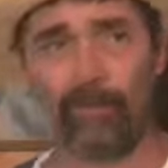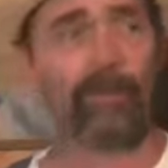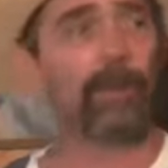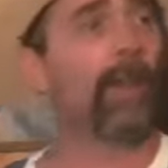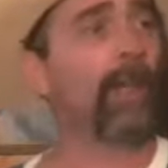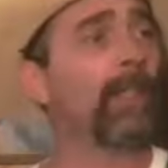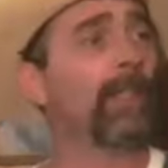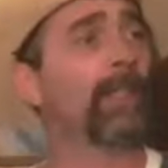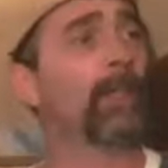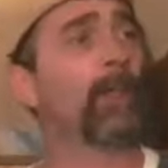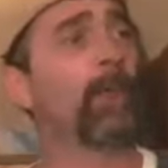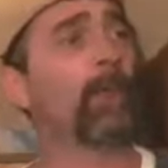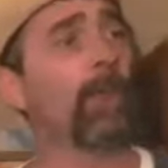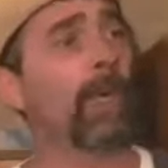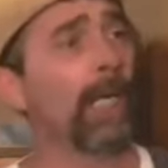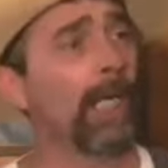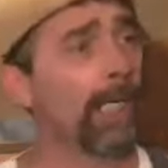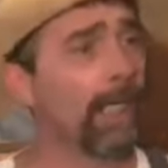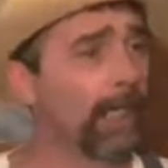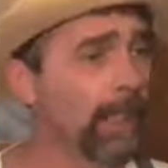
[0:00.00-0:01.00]
falling
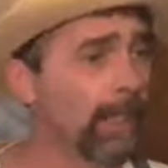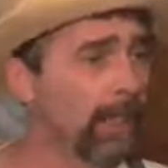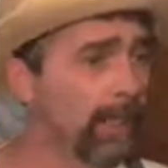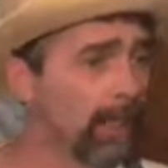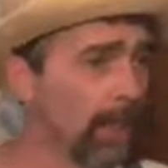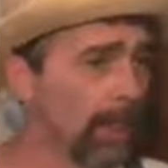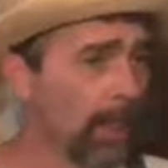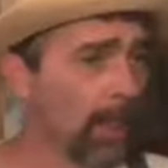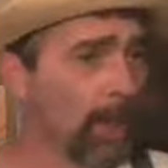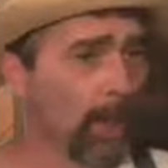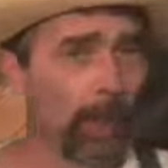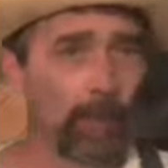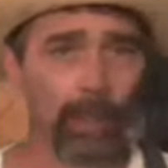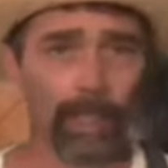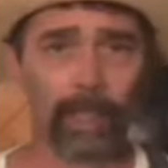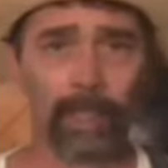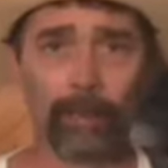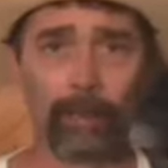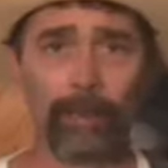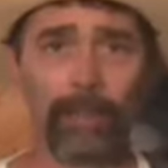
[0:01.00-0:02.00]
away. We're
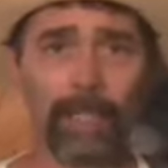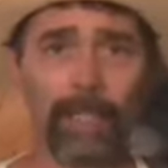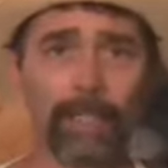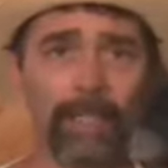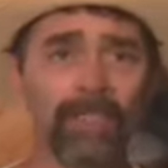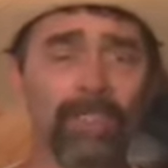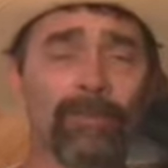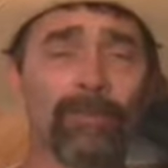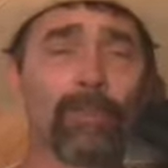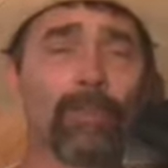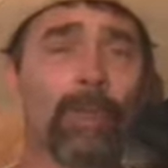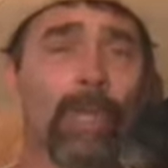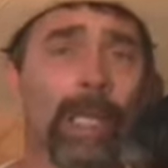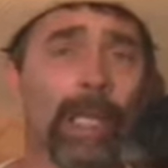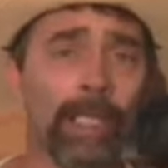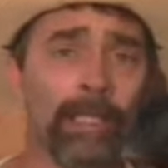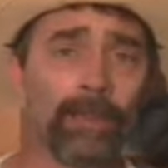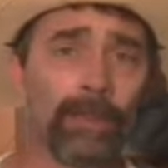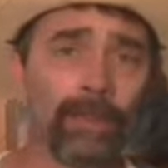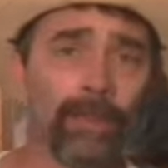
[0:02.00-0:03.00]
in a place of
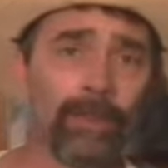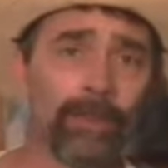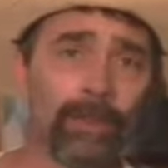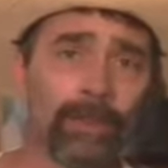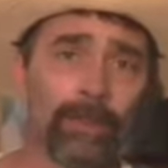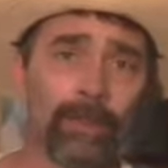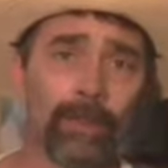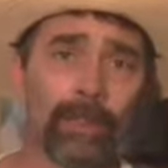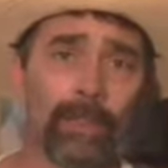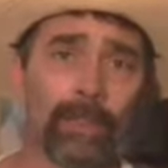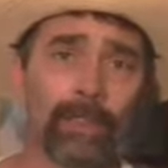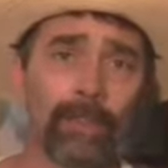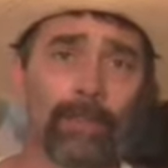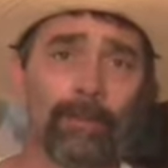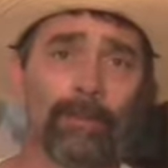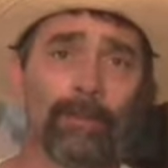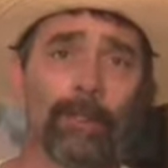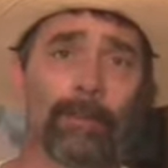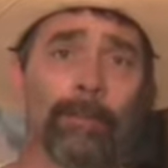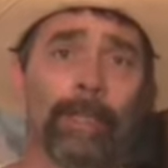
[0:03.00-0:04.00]

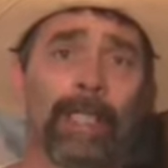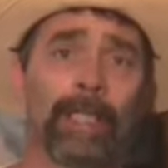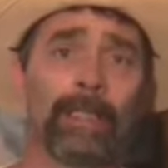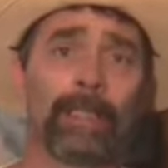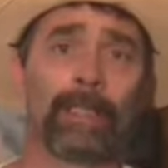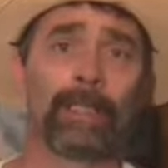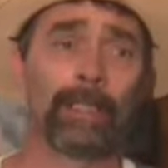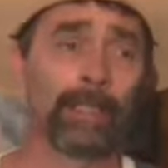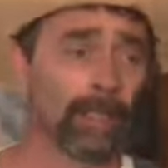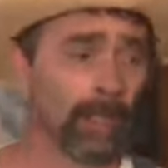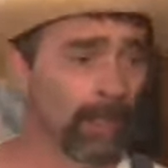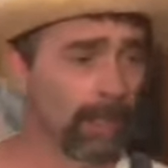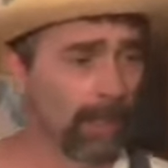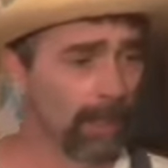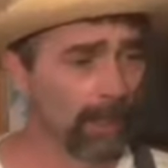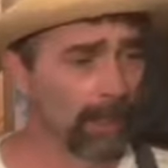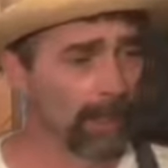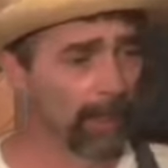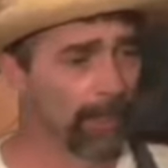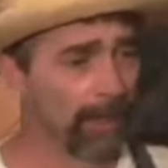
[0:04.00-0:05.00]
transformation.
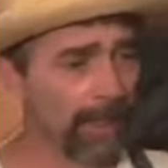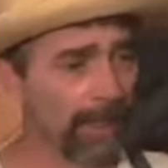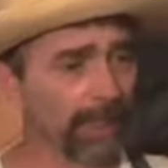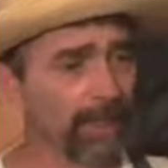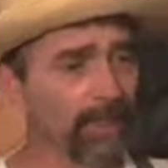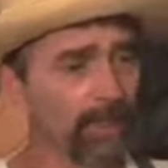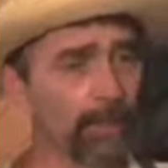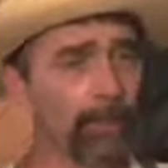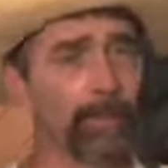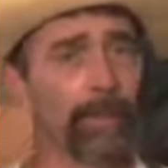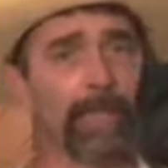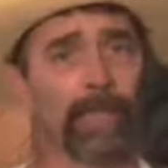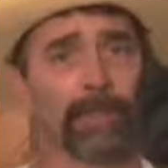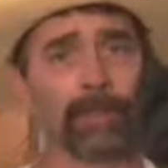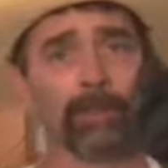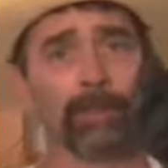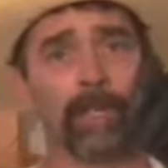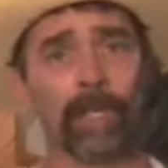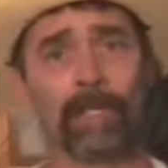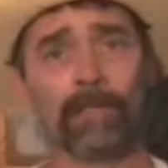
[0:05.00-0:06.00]
Place of
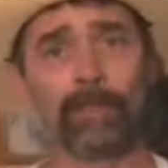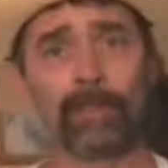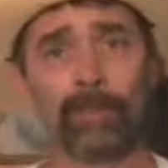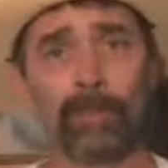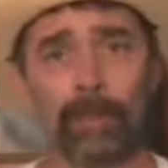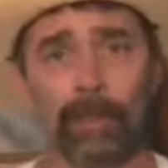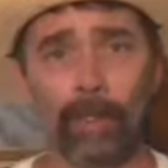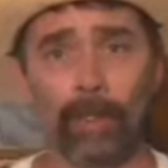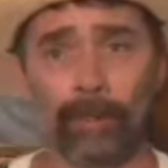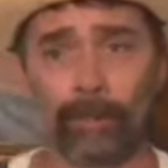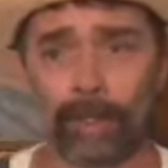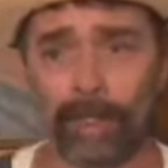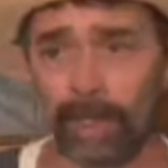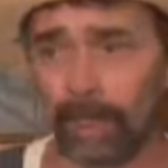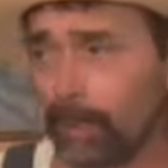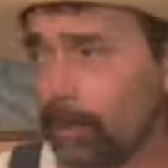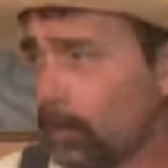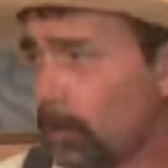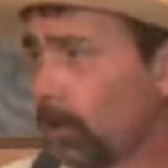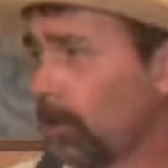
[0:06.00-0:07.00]
being transformed
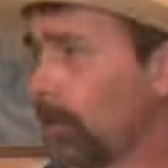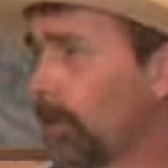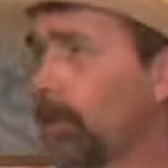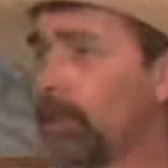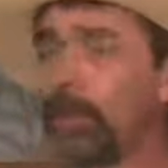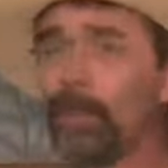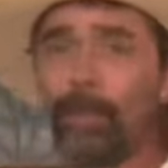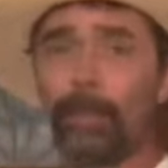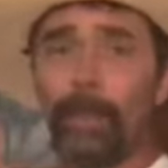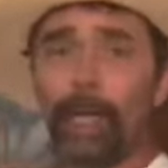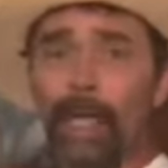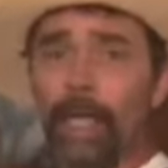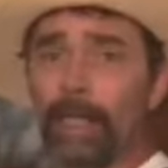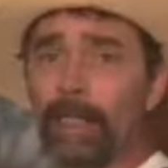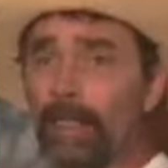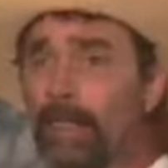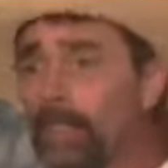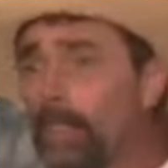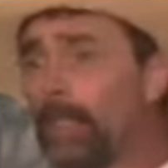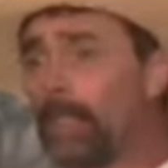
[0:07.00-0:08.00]
into a new
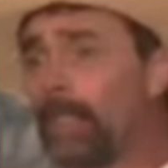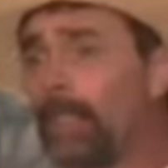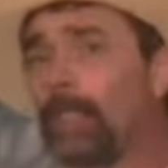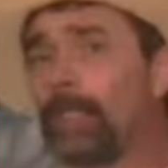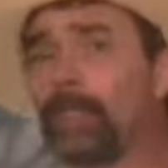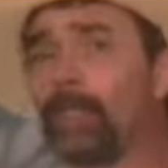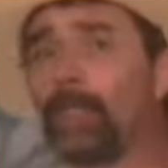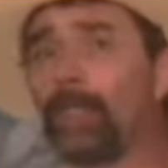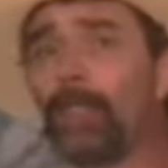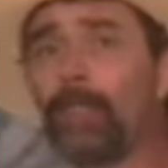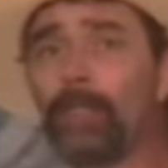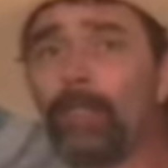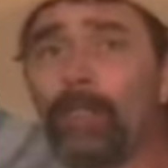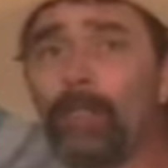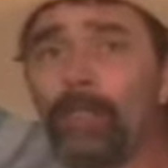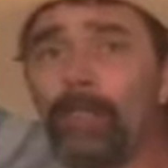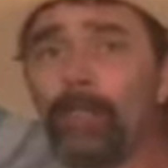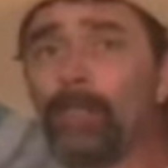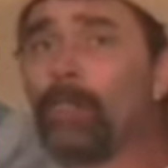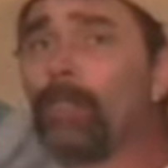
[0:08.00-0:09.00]
body, into a
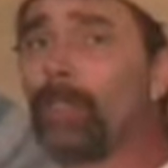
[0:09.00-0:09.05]
new